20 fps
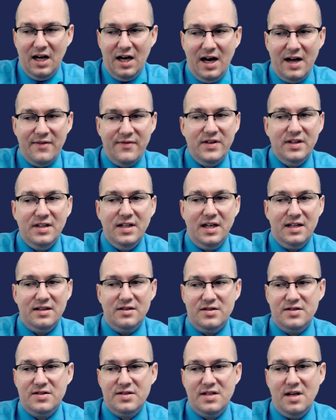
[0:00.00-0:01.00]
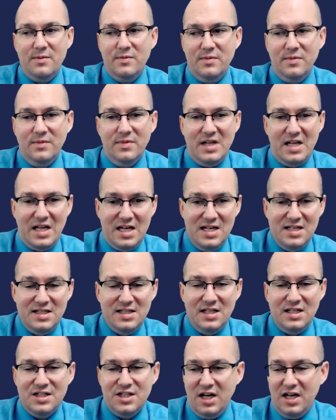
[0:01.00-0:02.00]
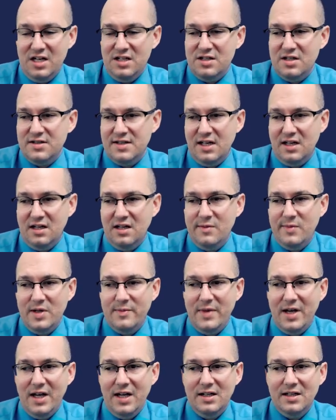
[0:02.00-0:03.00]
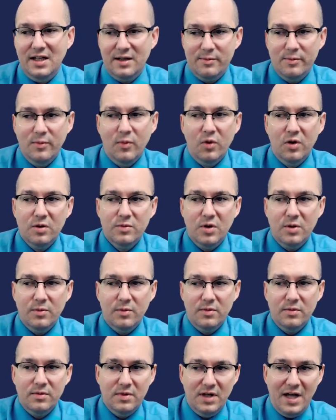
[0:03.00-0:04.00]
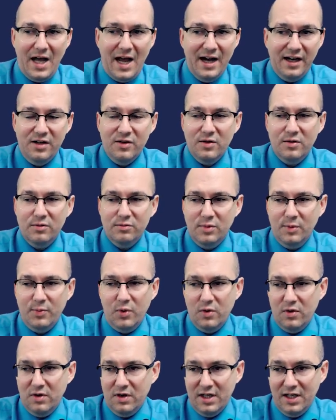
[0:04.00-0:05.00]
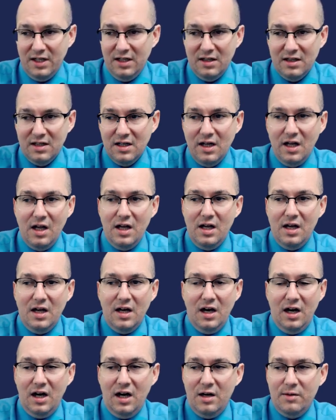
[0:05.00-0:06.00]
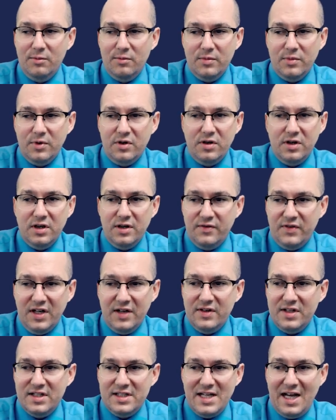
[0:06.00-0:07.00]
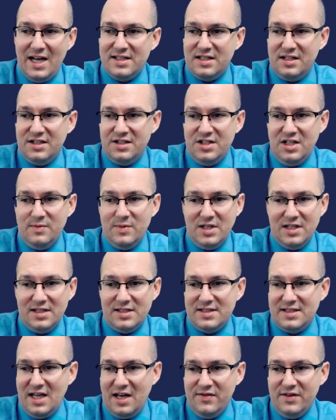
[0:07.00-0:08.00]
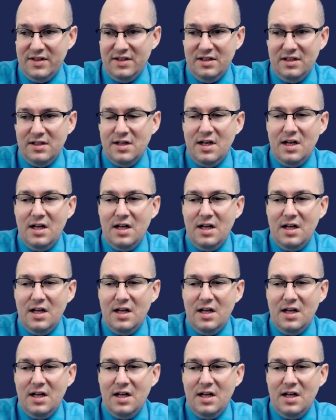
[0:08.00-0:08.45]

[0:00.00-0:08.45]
I feel like there's some easy changes that could be made, like more accurate reporting could have given task achievement a 7.